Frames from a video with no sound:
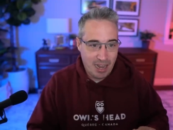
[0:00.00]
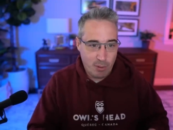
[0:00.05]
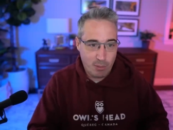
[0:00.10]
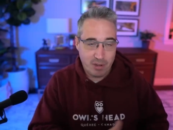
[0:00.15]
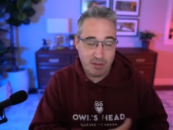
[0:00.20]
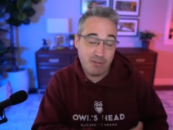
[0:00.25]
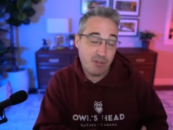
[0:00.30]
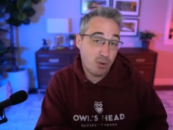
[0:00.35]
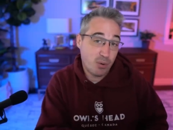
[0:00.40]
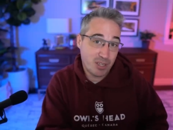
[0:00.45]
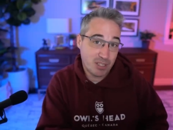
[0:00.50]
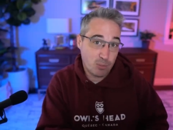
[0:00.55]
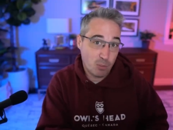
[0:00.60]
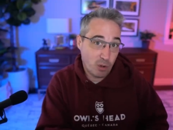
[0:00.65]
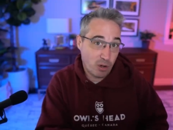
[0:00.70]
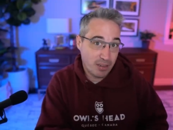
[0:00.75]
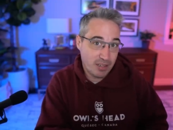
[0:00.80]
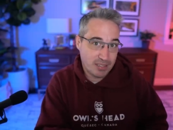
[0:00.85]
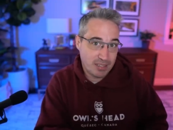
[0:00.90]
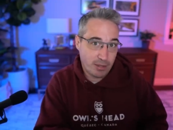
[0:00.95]
I want to focus
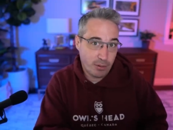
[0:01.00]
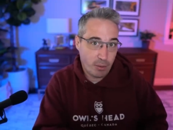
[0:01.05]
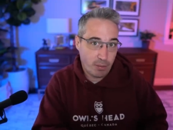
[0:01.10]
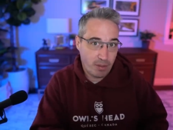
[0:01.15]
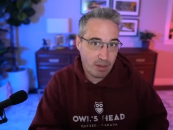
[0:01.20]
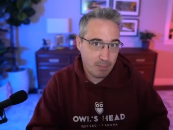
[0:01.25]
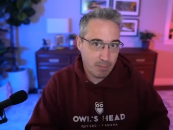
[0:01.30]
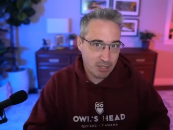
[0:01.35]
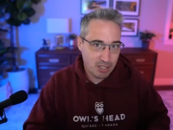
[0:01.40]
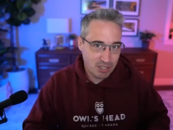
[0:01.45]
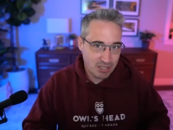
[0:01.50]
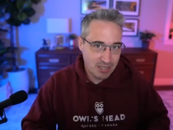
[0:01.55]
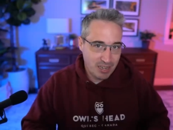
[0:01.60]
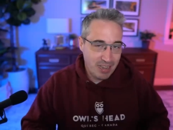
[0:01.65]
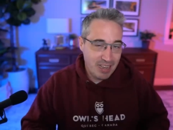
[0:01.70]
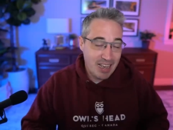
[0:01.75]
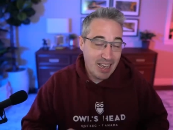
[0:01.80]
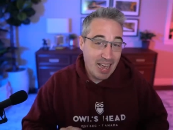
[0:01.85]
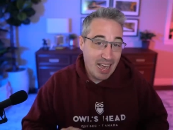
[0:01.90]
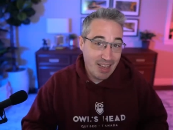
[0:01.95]
more on this other thing. But just
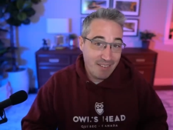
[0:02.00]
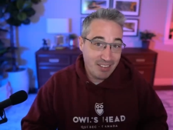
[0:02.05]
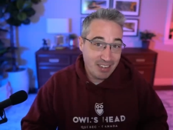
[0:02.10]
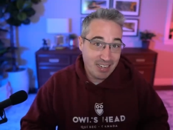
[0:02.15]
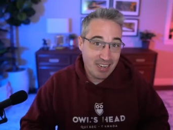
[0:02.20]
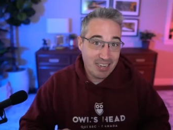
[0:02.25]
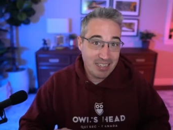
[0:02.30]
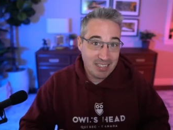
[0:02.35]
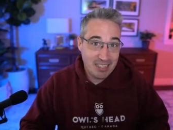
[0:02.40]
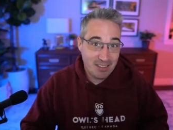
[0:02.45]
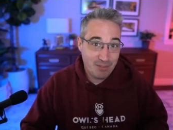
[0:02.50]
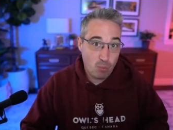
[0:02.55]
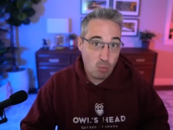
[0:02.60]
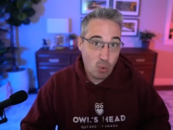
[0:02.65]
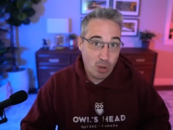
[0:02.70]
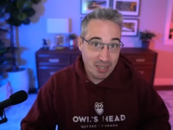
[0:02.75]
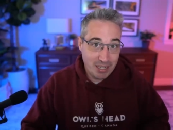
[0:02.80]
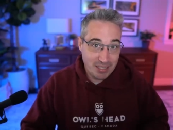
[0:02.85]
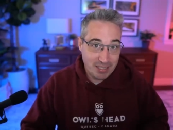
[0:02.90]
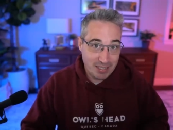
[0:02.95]
having an idea of
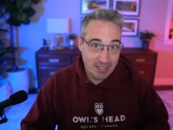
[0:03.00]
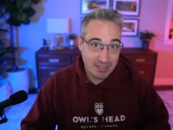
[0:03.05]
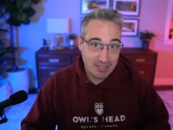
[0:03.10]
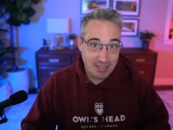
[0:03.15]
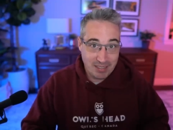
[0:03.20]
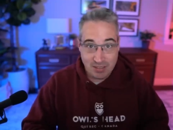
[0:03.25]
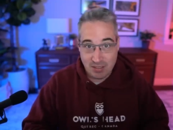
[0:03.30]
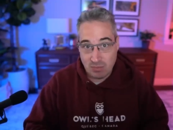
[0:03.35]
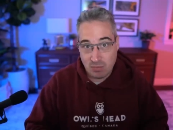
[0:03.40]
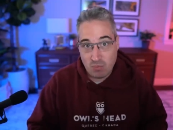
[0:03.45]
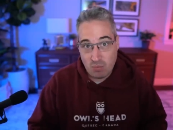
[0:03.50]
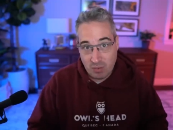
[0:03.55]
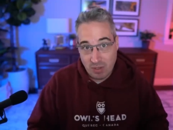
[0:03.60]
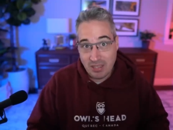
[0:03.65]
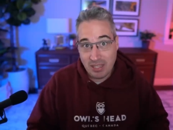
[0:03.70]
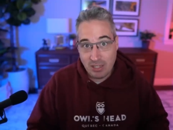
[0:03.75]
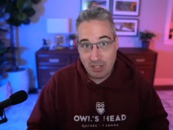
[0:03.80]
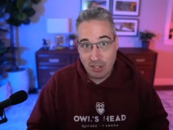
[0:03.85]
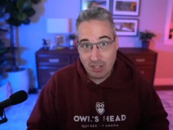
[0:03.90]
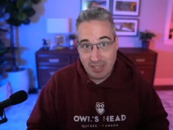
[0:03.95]
what it is
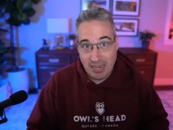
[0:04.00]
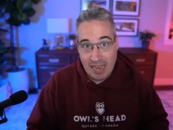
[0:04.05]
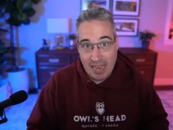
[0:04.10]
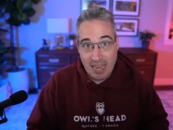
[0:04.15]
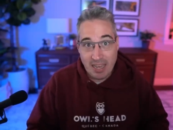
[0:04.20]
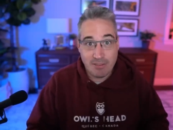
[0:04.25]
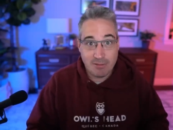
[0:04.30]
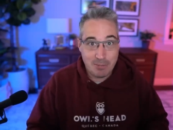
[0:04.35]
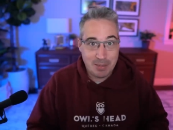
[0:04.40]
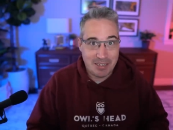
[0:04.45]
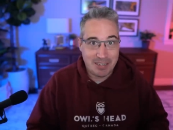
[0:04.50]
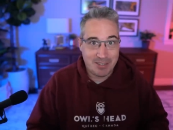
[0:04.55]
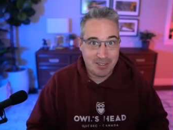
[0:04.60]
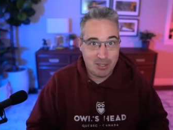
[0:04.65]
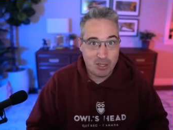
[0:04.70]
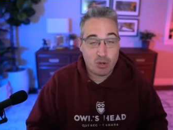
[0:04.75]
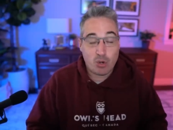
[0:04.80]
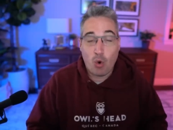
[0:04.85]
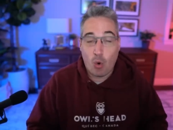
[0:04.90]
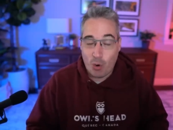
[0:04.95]
really good to have, because
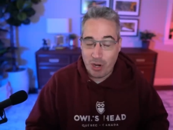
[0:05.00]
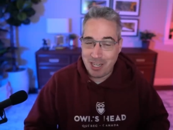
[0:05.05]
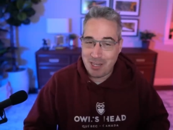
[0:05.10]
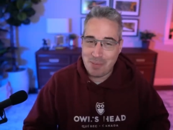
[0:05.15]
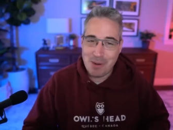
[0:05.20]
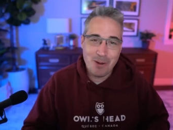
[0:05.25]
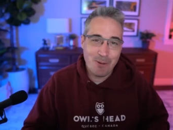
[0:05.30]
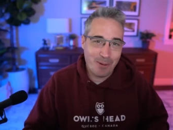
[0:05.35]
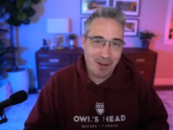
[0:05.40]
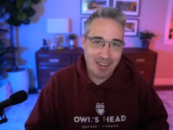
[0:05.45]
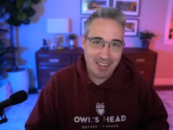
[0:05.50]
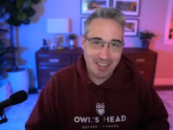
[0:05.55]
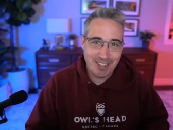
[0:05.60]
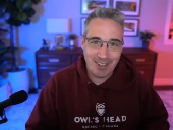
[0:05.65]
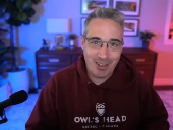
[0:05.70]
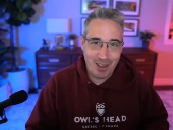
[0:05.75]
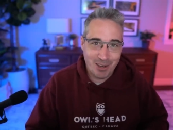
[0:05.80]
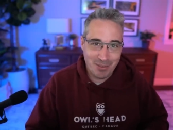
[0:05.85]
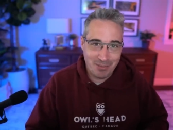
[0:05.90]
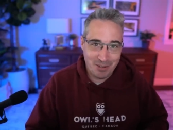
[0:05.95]
you're going to be writing a
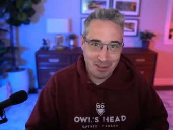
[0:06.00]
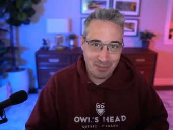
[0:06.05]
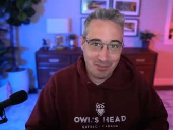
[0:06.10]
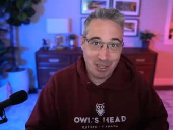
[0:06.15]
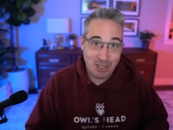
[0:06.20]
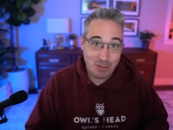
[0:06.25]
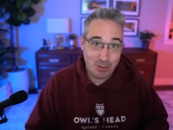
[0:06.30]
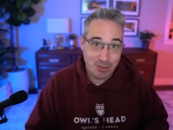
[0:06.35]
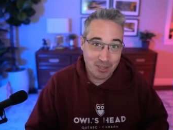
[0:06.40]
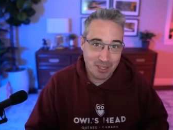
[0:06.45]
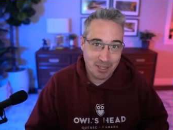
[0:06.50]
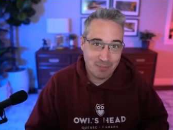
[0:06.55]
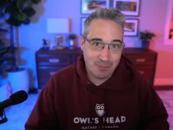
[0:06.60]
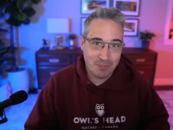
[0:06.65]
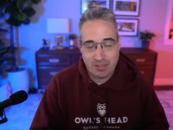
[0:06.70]
lot of it eventually.